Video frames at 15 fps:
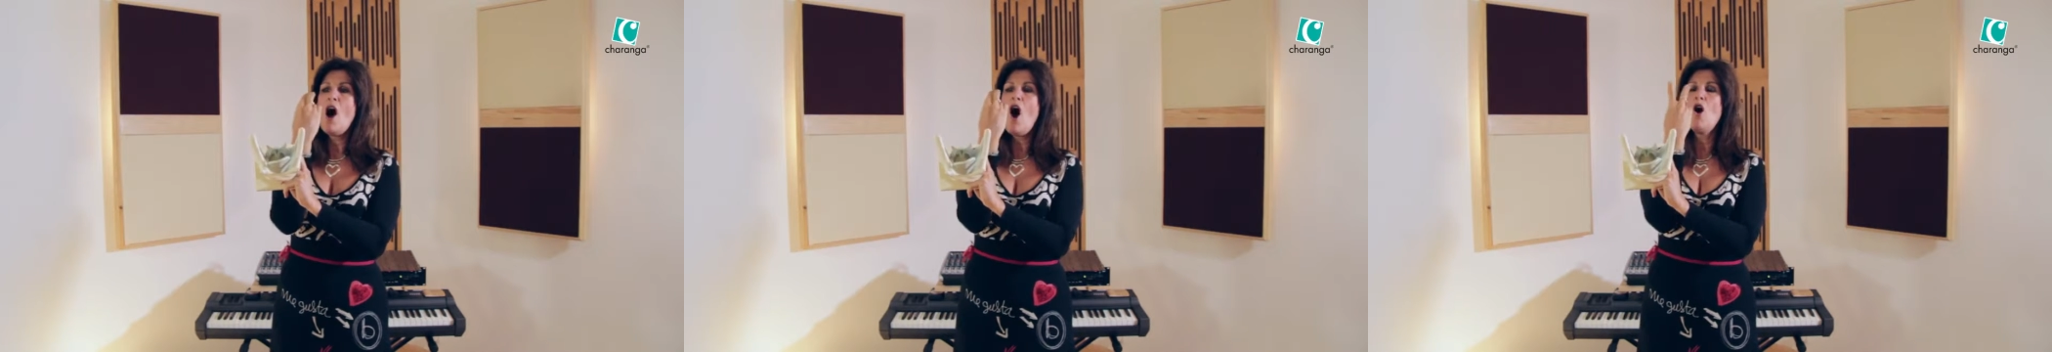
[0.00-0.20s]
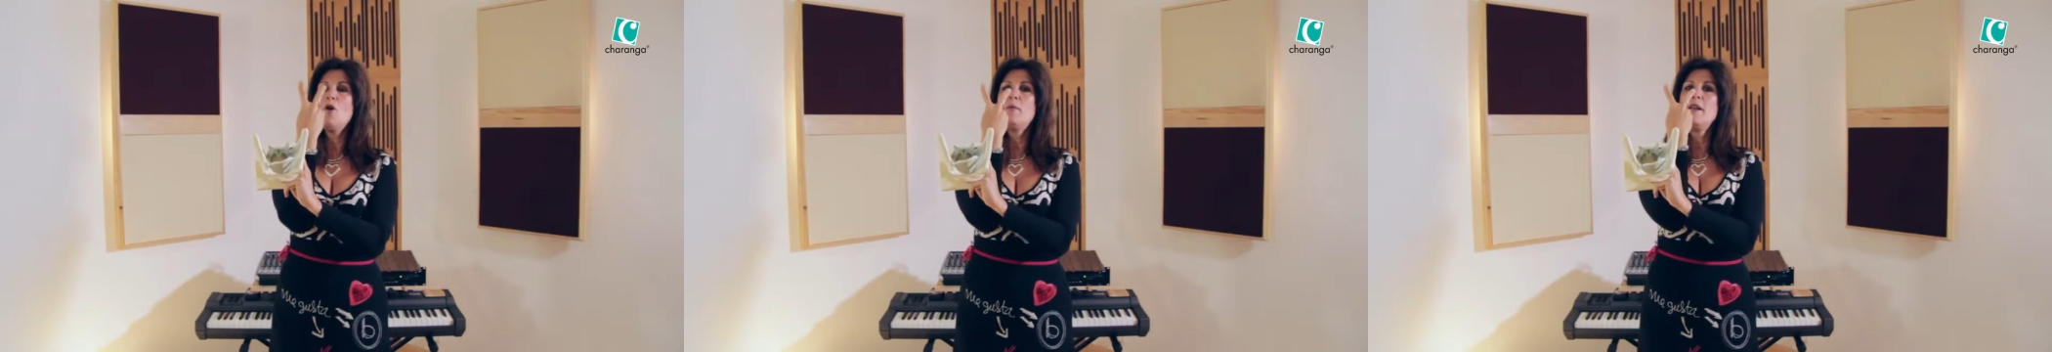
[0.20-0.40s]

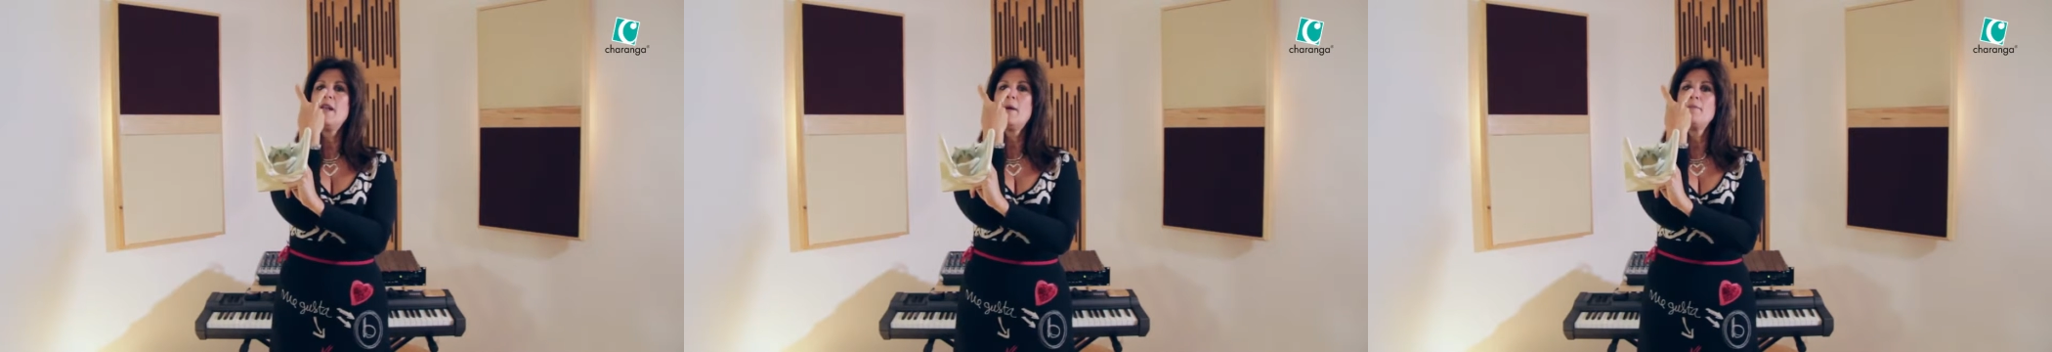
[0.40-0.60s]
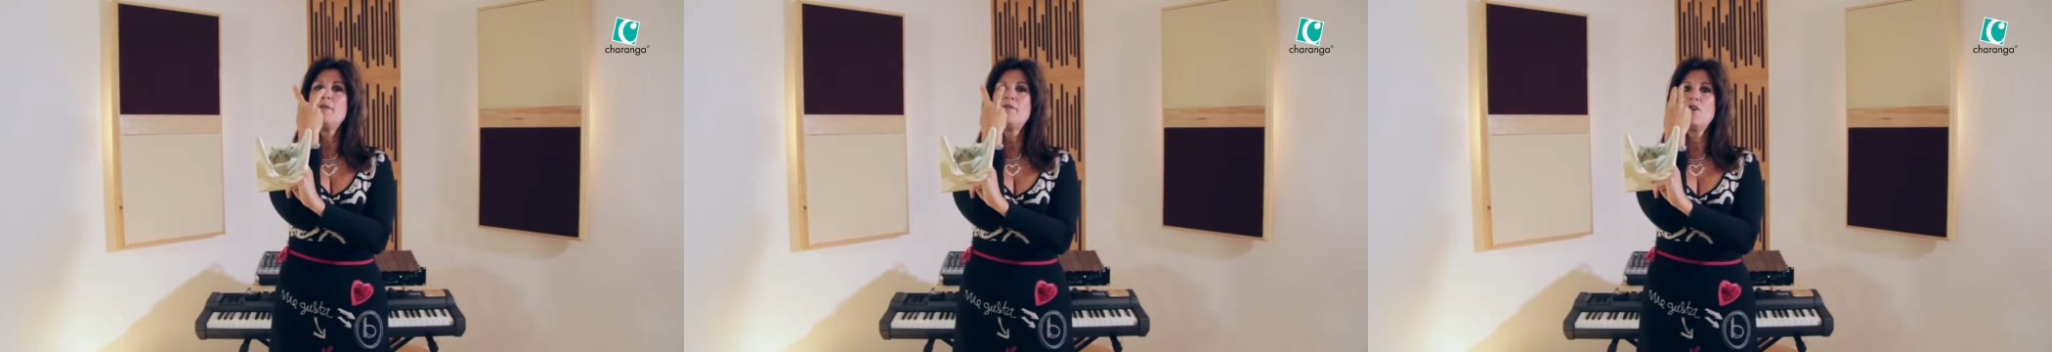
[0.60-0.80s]
open
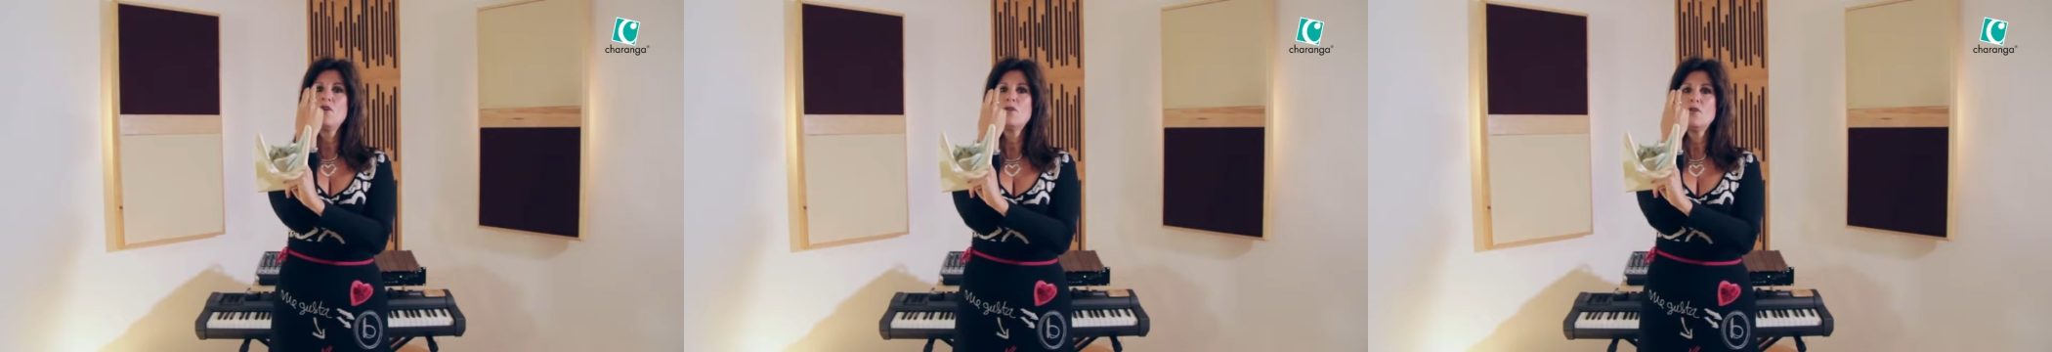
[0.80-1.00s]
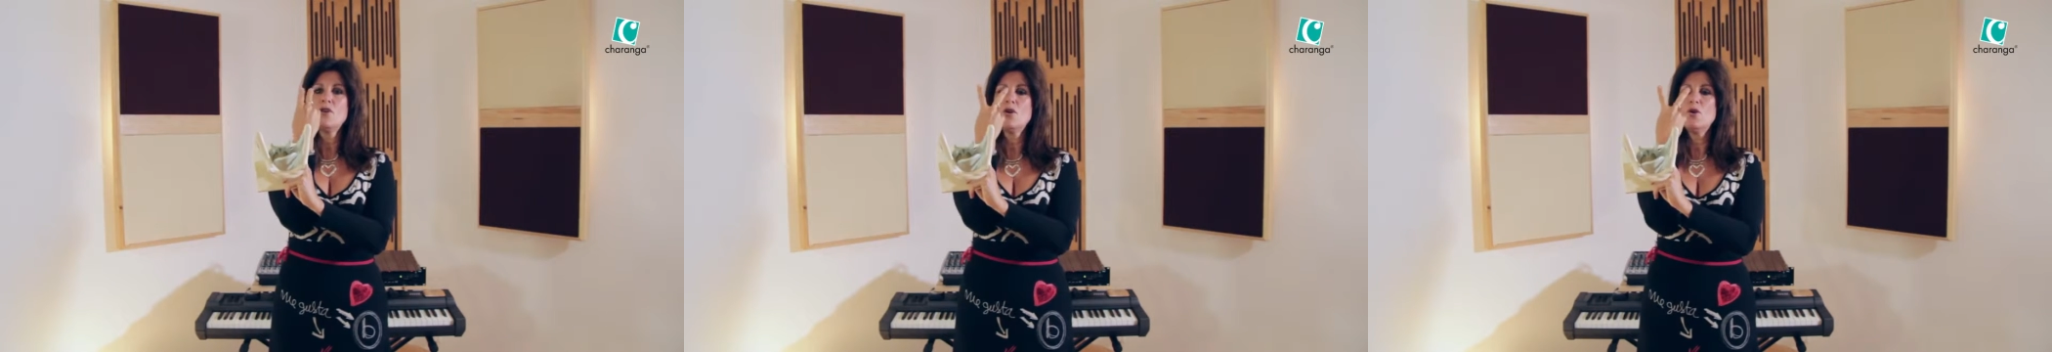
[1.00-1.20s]
up the
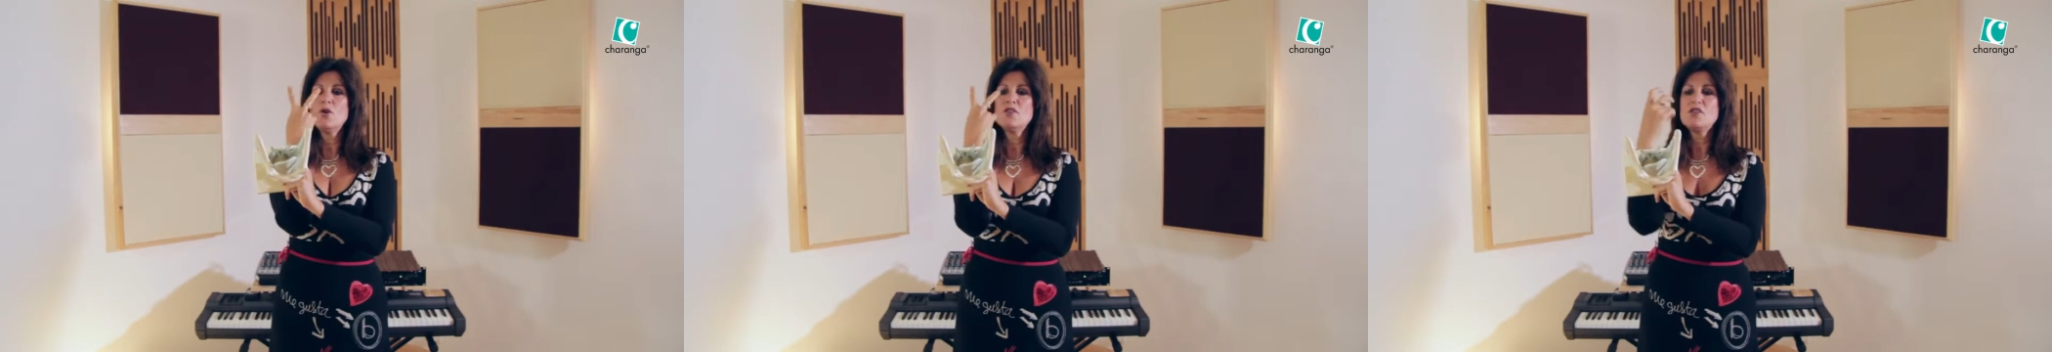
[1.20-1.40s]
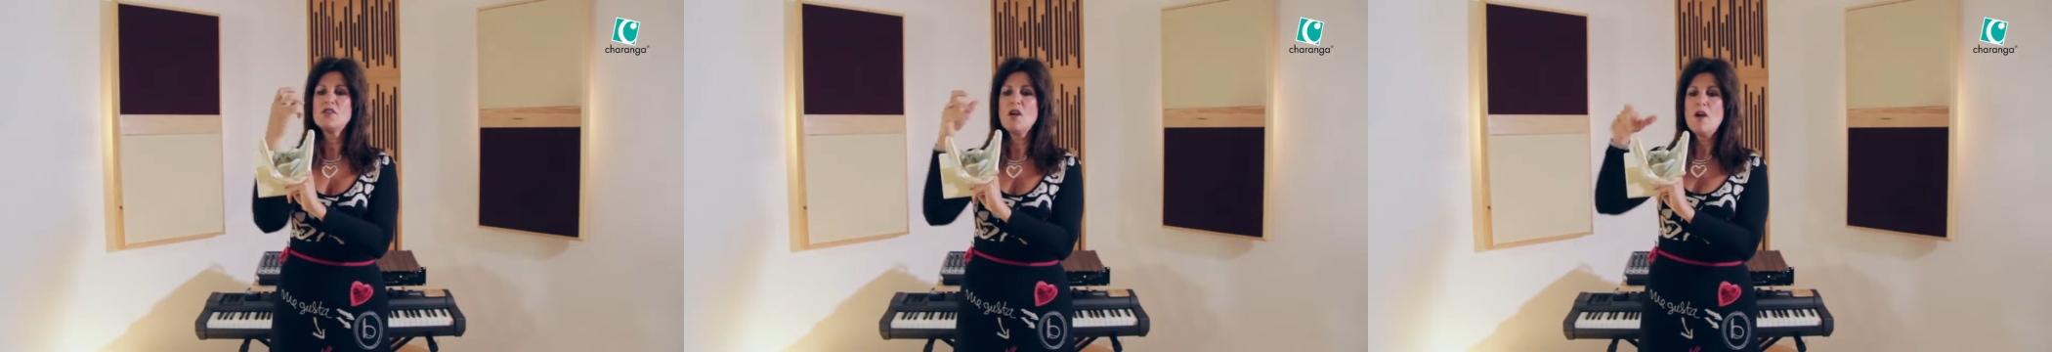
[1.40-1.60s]
vocal
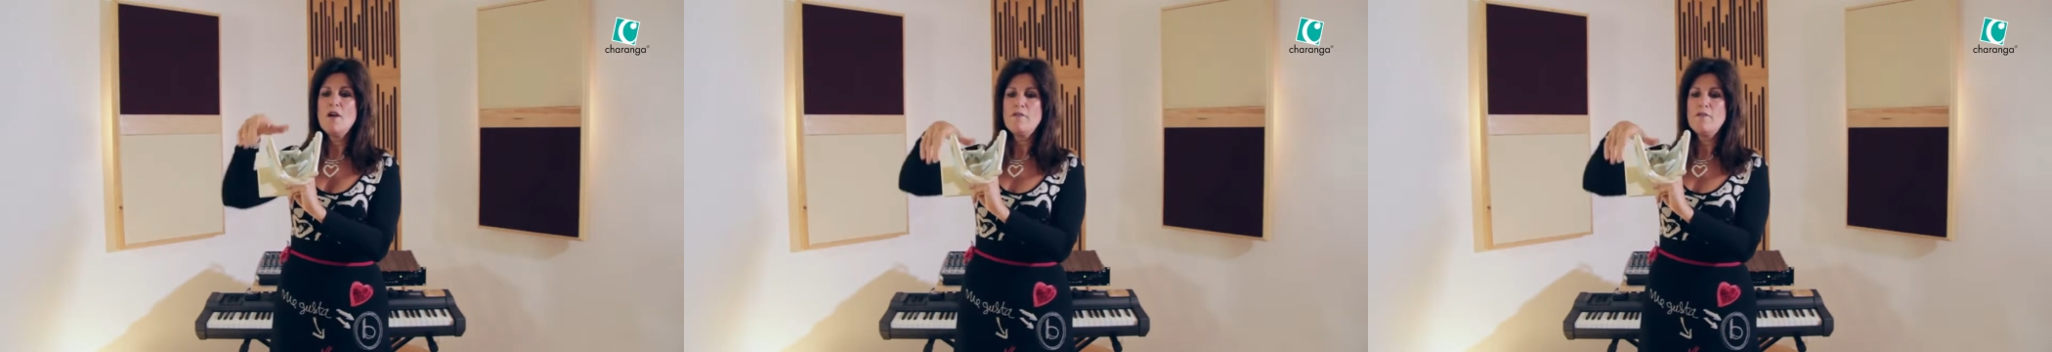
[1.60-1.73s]
cords